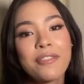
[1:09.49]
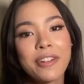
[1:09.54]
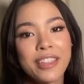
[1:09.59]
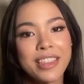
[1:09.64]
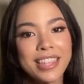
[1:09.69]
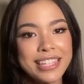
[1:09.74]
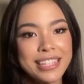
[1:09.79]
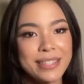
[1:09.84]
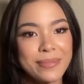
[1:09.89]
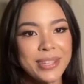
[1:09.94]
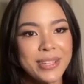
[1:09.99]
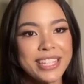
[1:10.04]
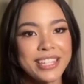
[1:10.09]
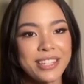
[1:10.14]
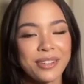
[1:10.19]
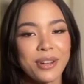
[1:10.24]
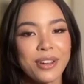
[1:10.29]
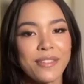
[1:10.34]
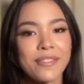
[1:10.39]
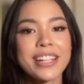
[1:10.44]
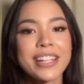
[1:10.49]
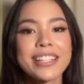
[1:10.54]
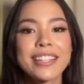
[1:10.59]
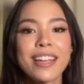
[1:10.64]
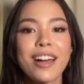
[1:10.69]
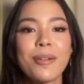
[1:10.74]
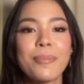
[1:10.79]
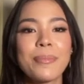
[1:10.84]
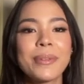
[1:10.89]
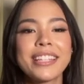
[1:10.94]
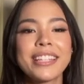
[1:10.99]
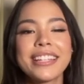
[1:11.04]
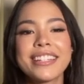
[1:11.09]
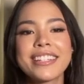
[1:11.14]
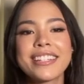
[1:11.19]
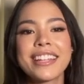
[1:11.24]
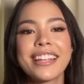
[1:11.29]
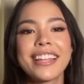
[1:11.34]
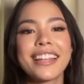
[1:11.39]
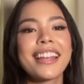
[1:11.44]
for this Miss Universe
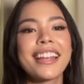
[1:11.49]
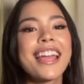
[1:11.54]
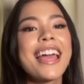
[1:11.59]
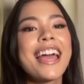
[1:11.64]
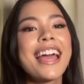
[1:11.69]
competition.